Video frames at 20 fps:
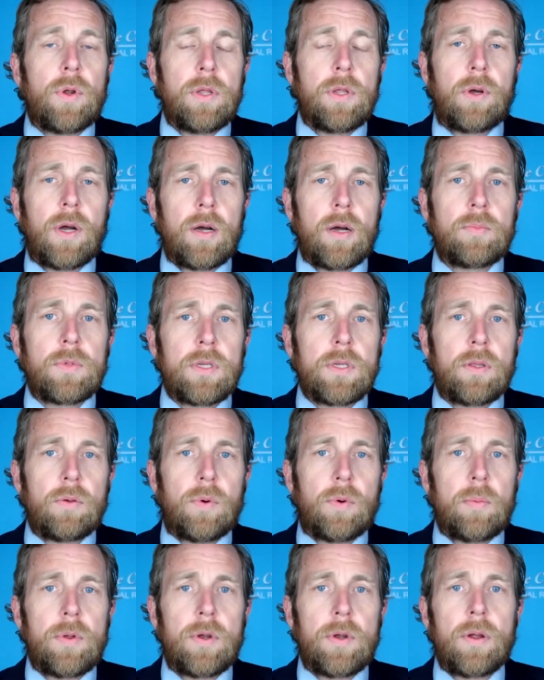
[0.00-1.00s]
you come to the
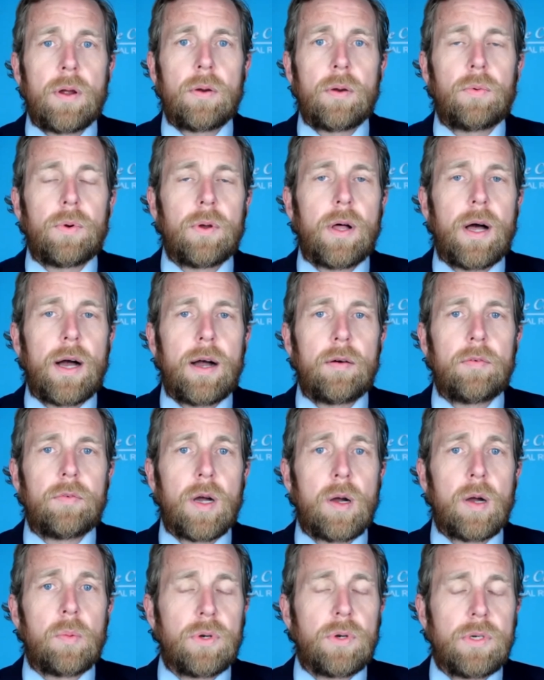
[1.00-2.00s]
webinar, we'll have
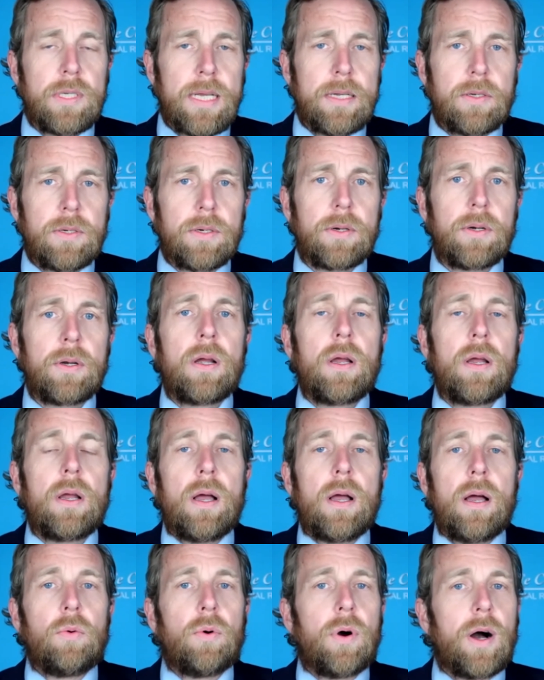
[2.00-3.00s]
a presenter,
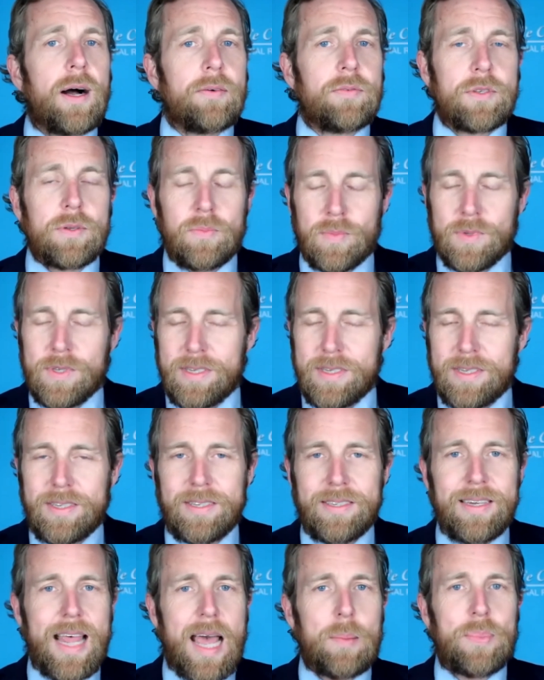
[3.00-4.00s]
we'll have some
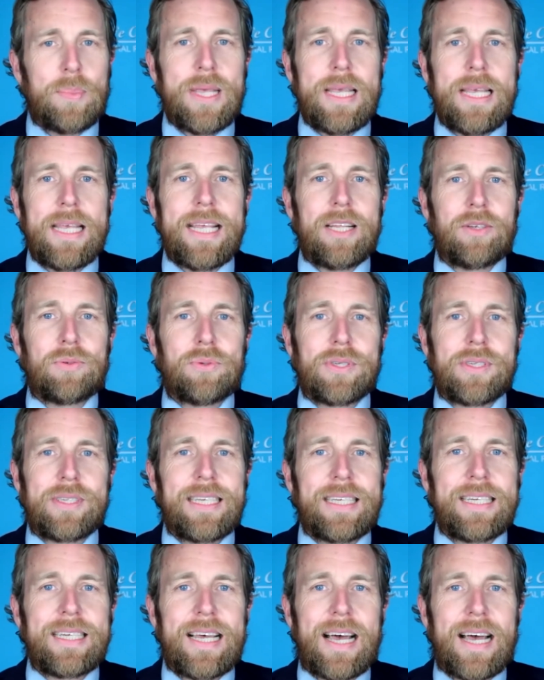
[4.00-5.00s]
snappy,
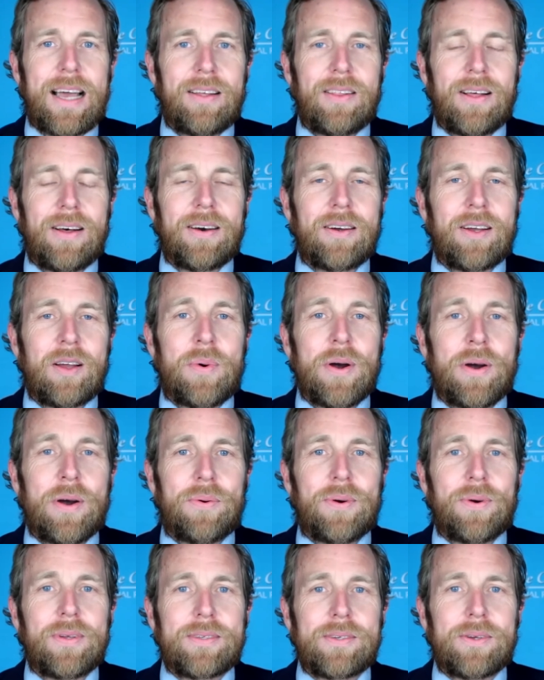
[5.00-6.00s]
interesting dialogue
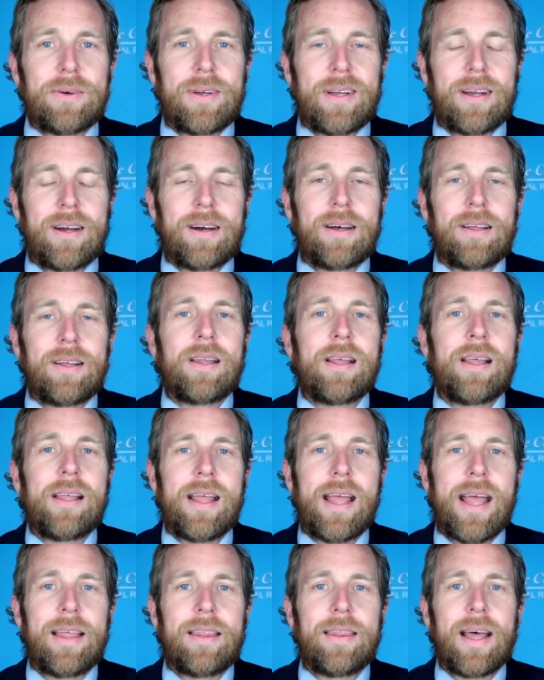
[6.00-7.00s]
about what's going on,
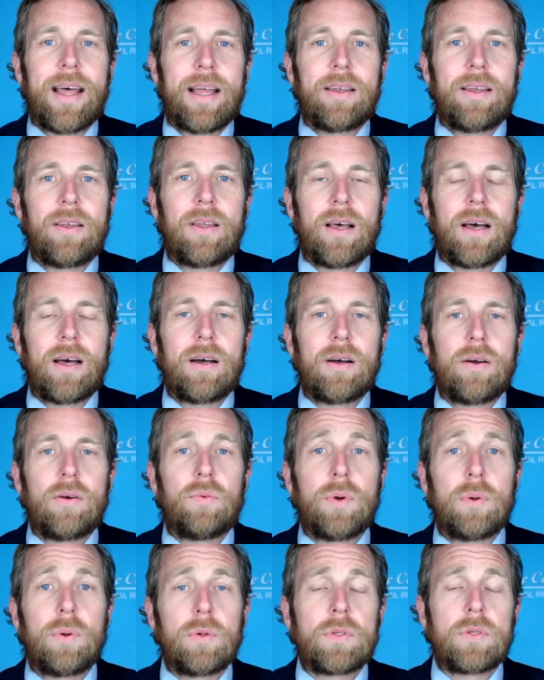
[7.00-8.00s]
and then
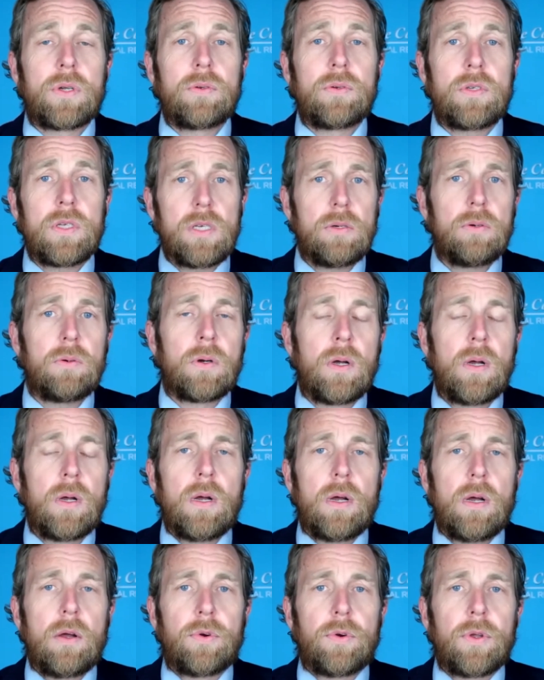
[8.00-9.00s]
we will turn to you
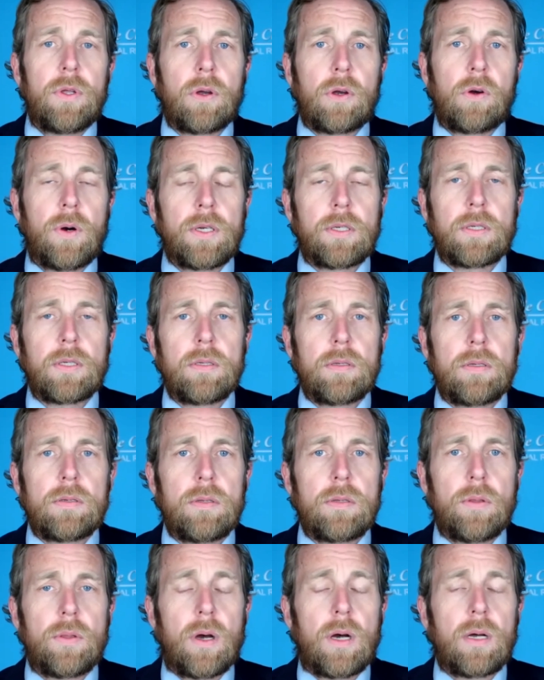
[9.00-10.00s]
for your questions
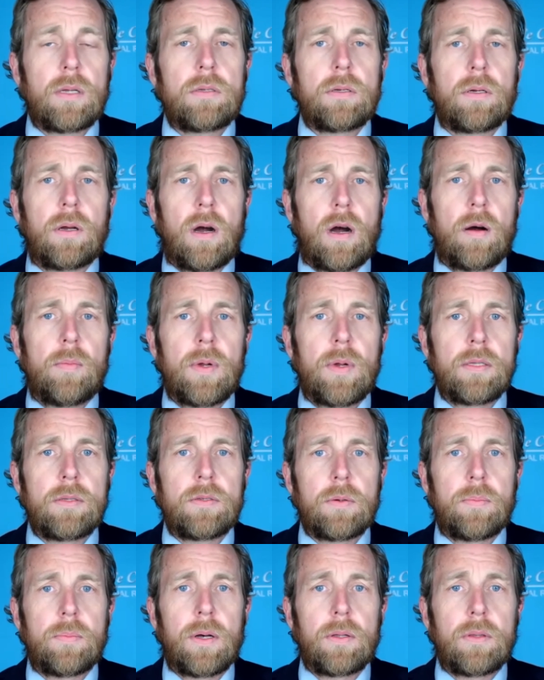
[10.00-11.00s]
and thoughts and
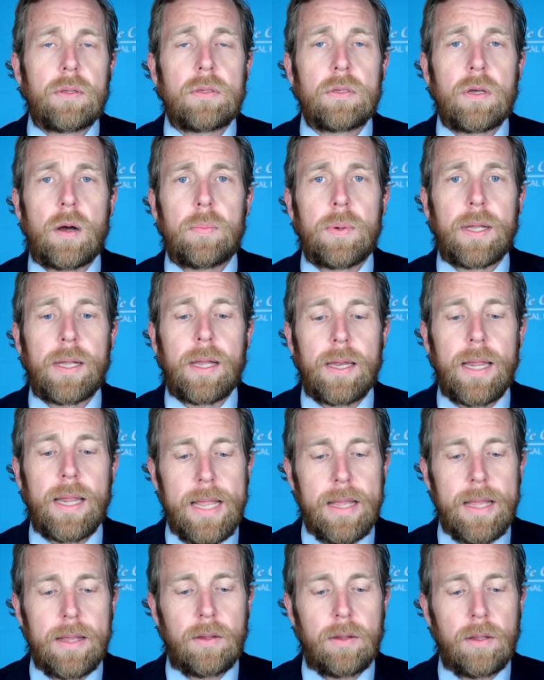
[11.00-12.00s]
comments about the topic at
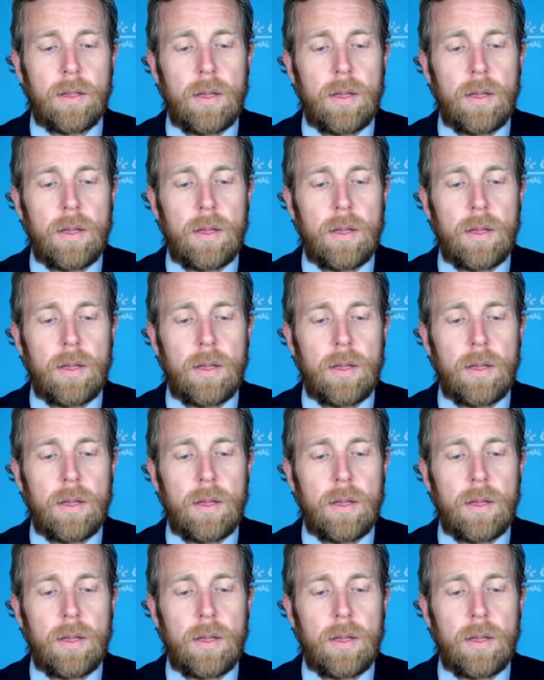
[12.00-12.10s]
hand.